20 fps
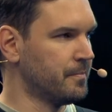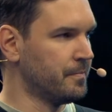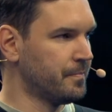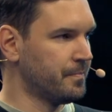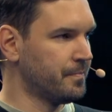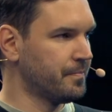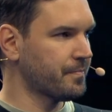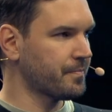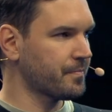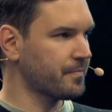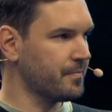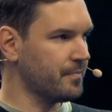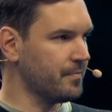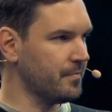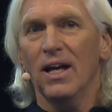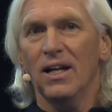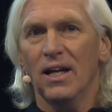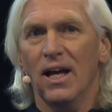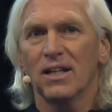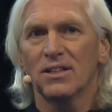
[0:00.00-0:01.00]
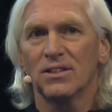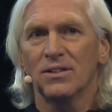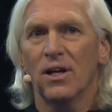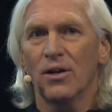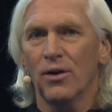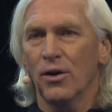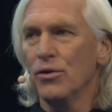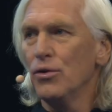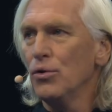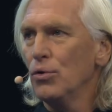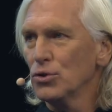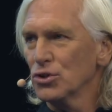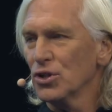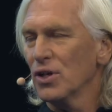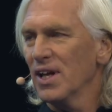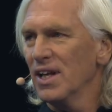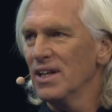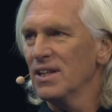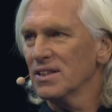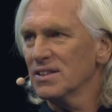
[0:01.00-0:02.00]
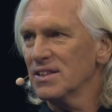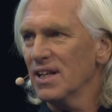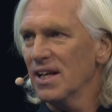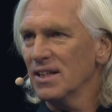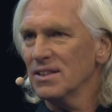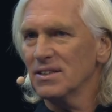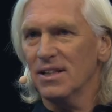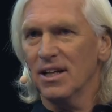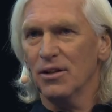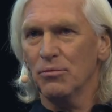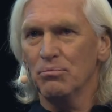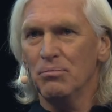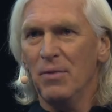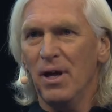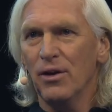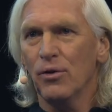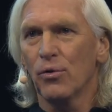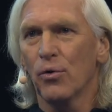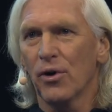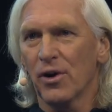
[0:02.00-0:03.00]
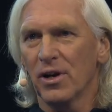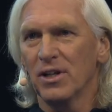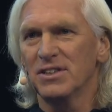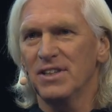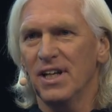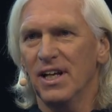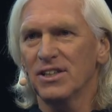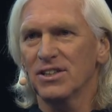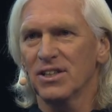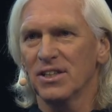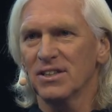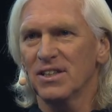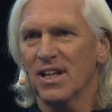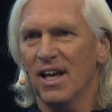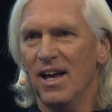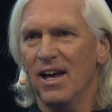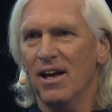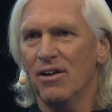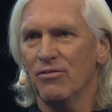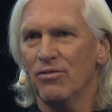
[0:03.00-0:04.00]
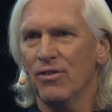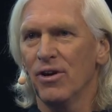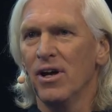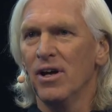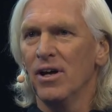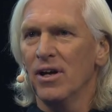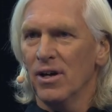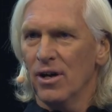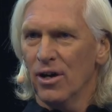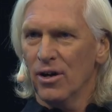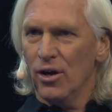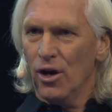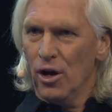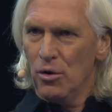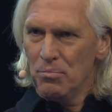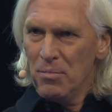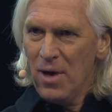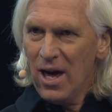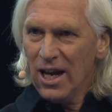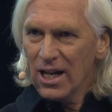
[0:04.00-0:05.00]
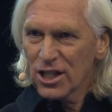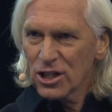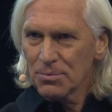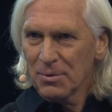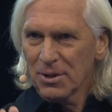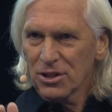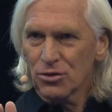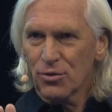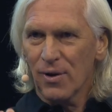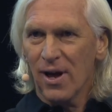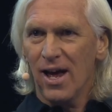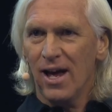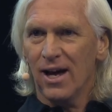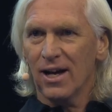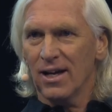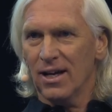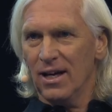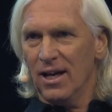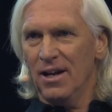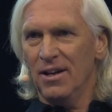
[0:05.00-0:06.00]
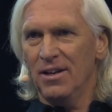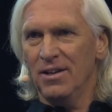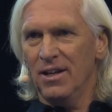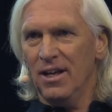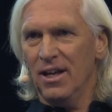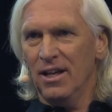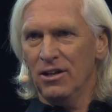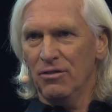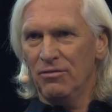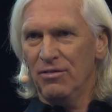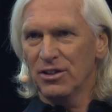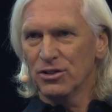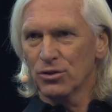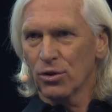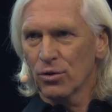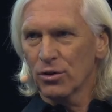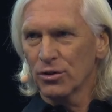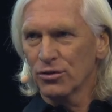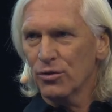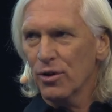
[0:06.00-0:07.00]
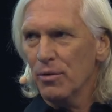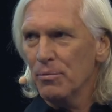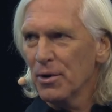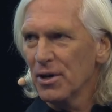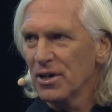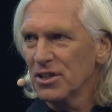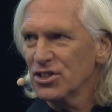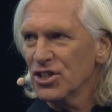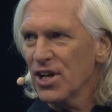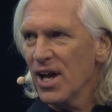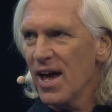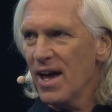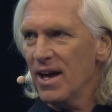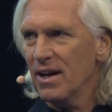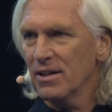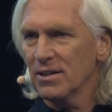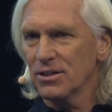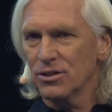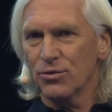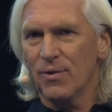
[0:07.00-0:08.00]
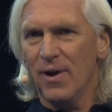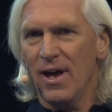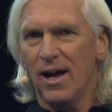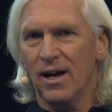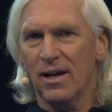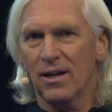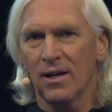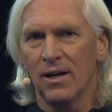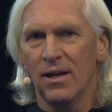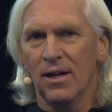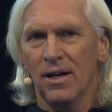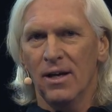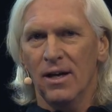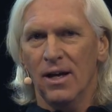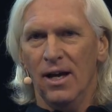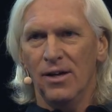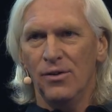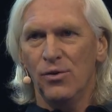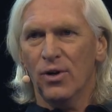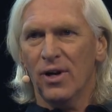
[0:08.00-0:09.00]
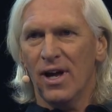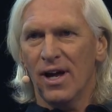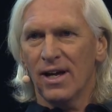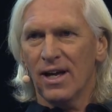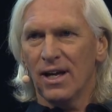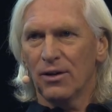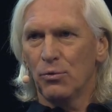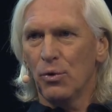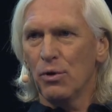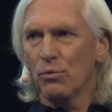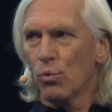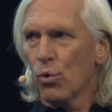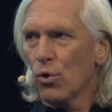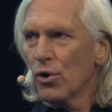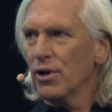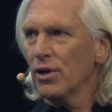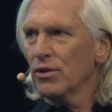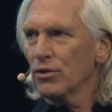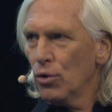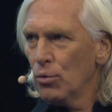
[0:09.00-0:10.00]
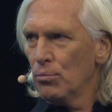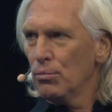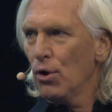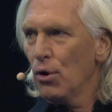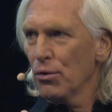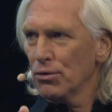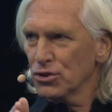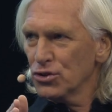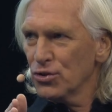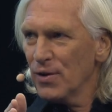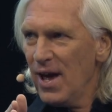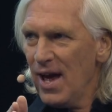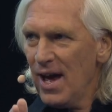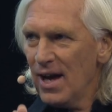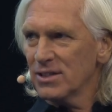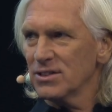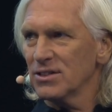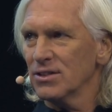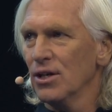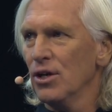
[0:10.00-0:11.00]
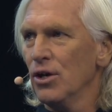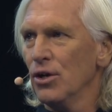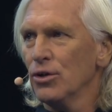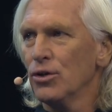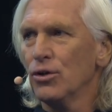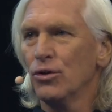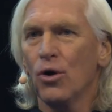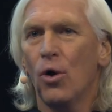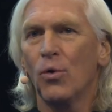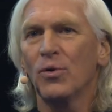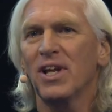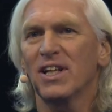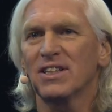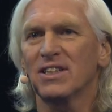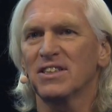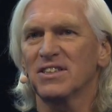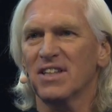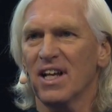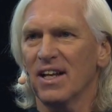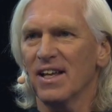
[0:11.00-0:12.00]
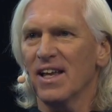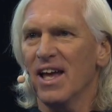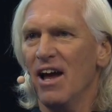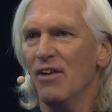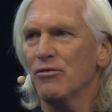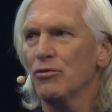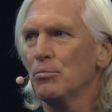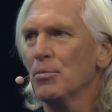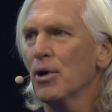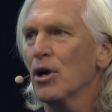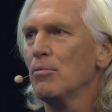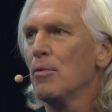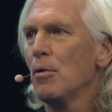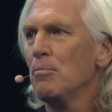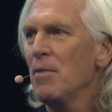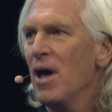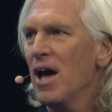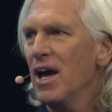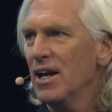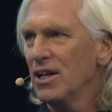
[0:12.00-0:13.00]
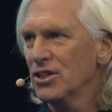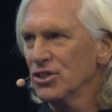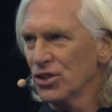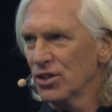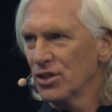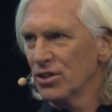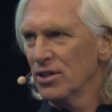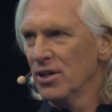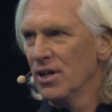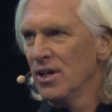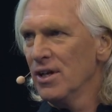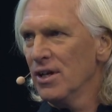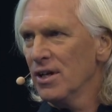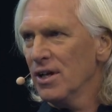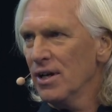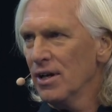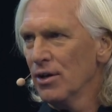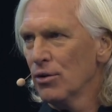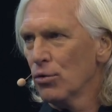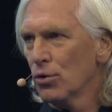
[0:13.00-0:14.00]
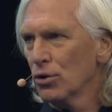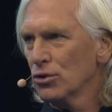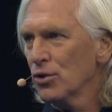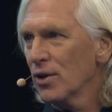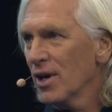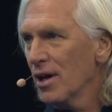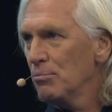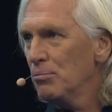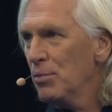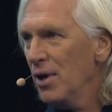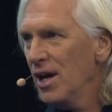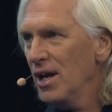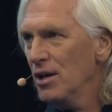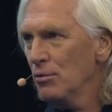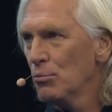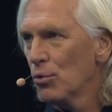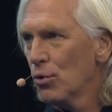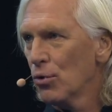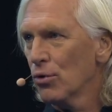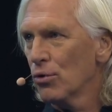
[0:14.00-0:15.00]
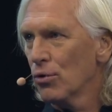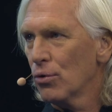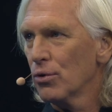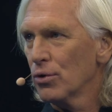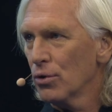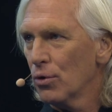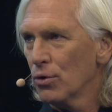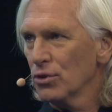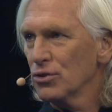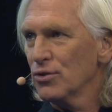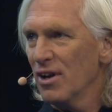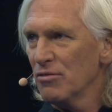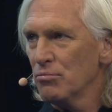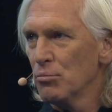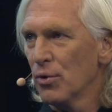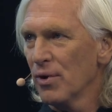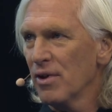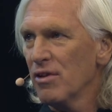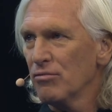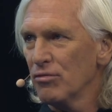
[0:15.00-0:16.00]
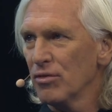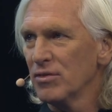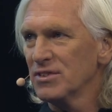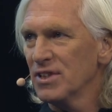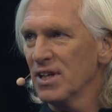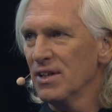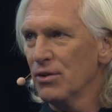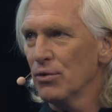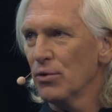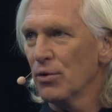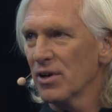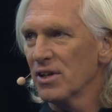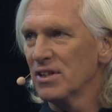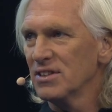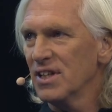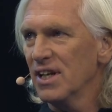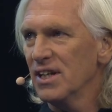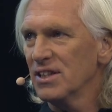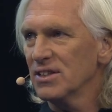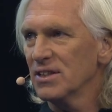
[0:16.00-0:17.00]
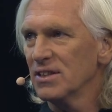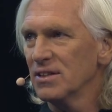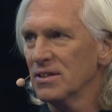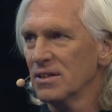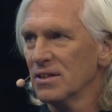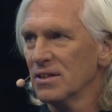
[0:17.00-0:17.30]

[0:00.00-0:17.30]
So it's not unusual in the sense that many organizations have a management track and an individual yeah. contributor track, and you can get rewarded on both tracks. You don't necessarily have to become a manager yeah. in order to get paid more or, yeah. or, to have more influence in the organization.